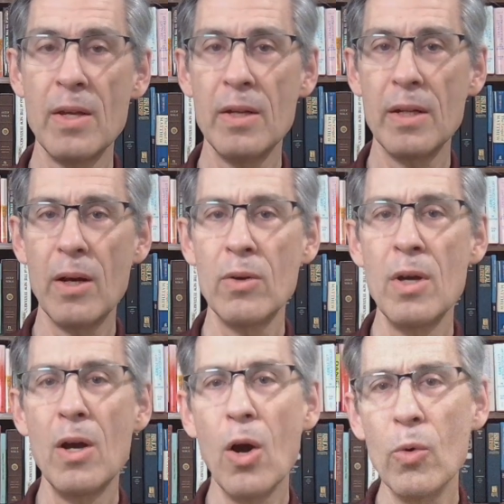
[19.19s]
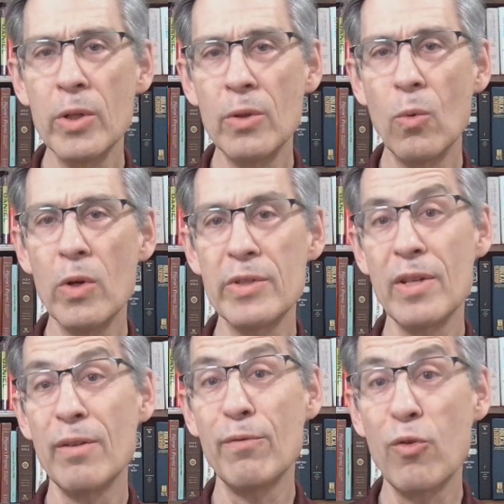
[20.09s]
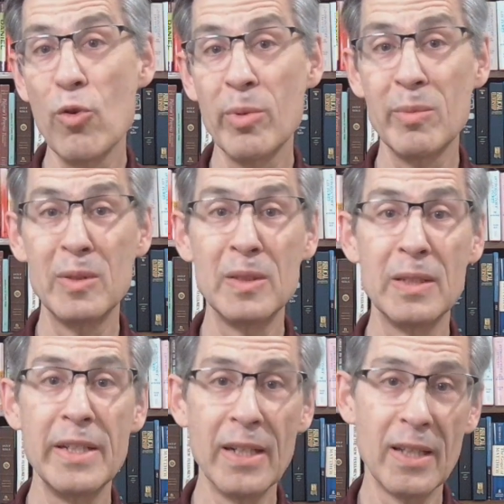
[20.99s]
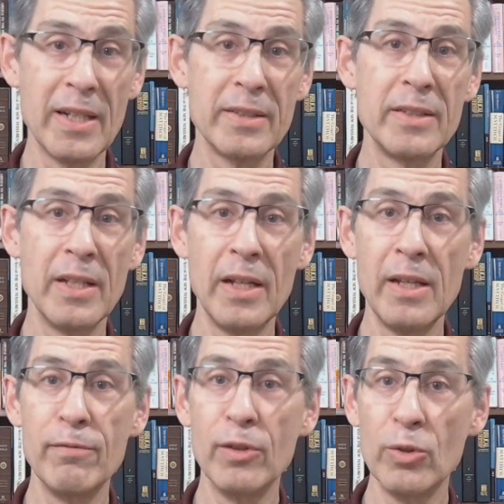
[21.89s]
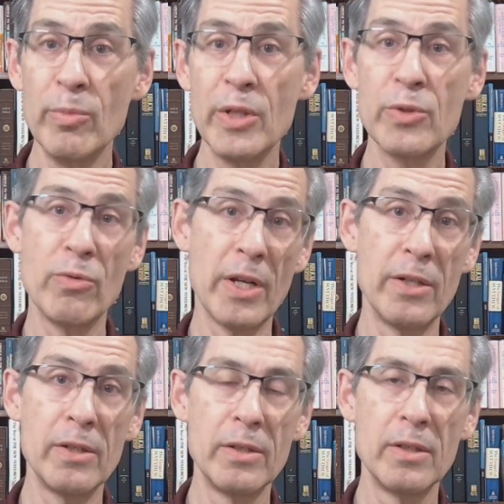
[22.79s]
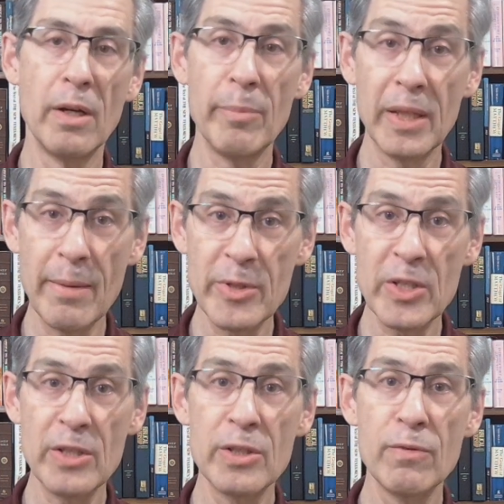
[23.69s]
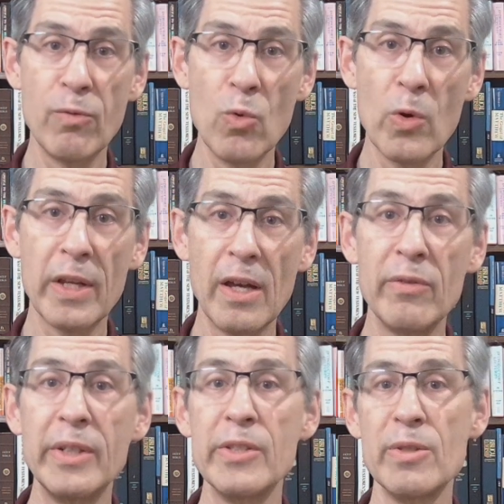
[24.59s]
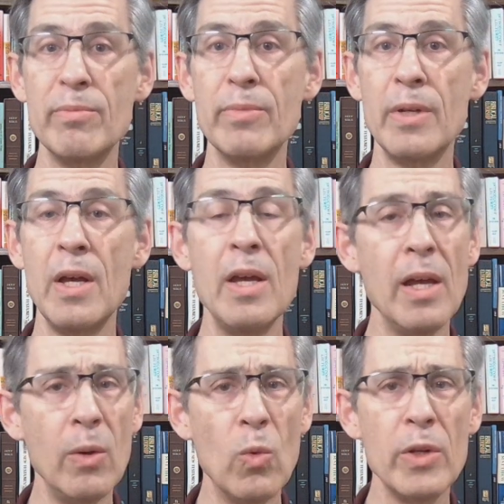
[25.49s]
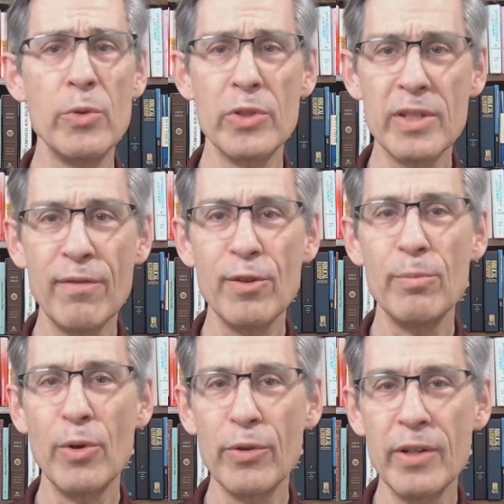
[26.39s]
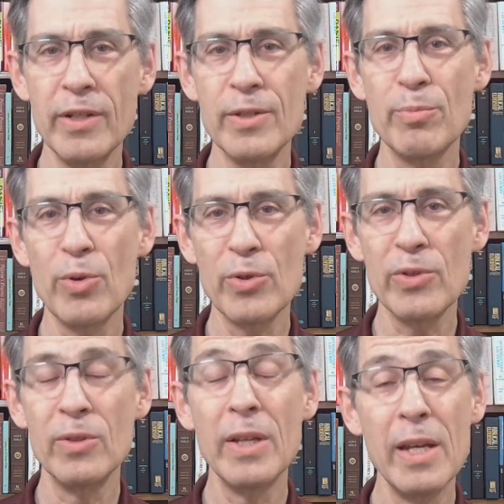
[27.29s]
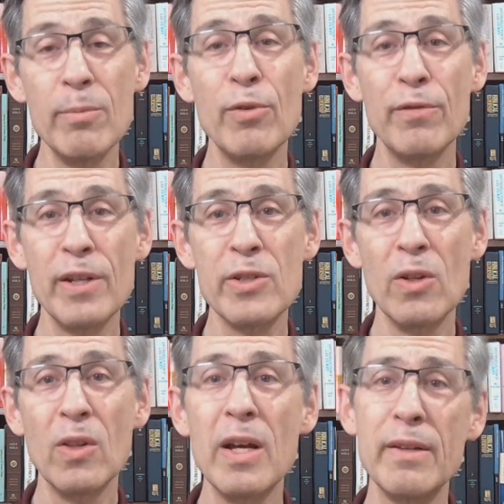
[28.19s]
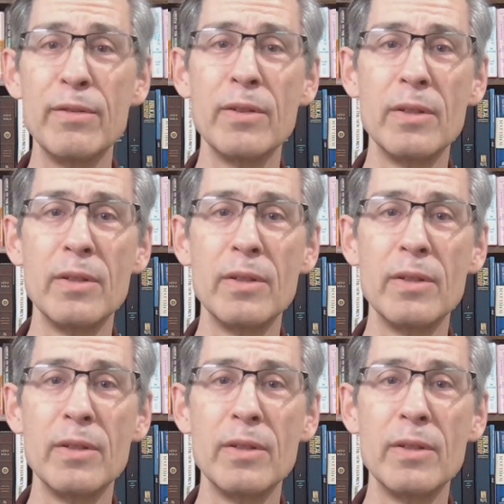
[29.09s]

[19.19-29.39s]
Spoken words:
Now, Owen was a formidable intellect and a voluminous writer, a polemicist for Calvinism, and one who suffered both in his personal and professional life.